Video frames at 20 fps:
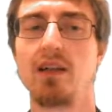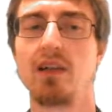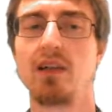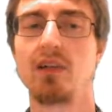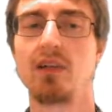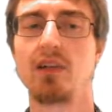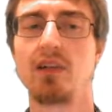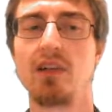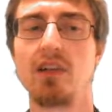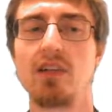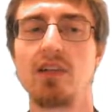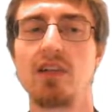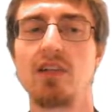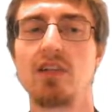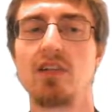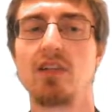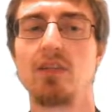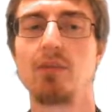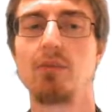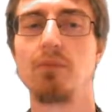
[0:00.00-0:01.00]
So this
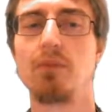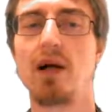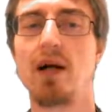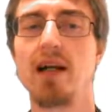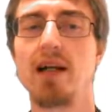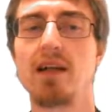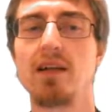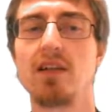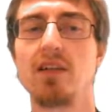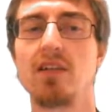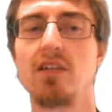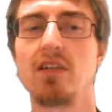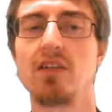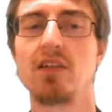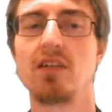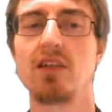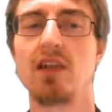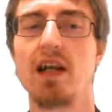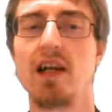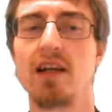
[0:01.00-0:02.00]
is minus
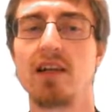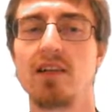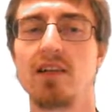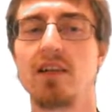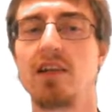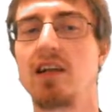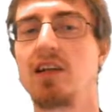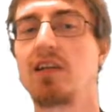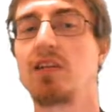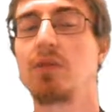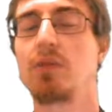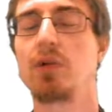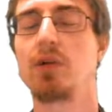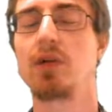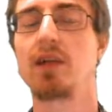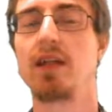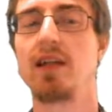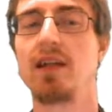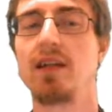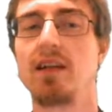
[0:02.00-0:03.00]
hexadecimal
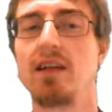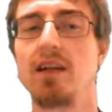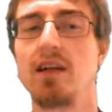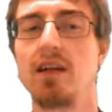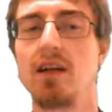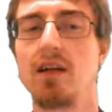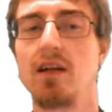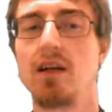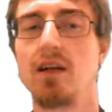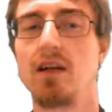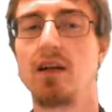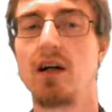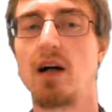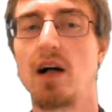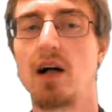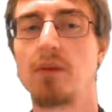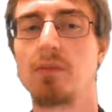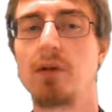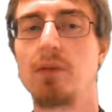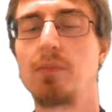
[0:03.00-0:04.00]
10
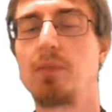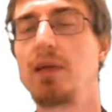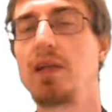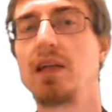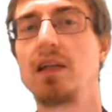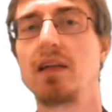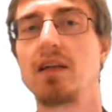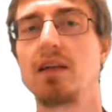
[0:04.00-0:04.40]
RBP.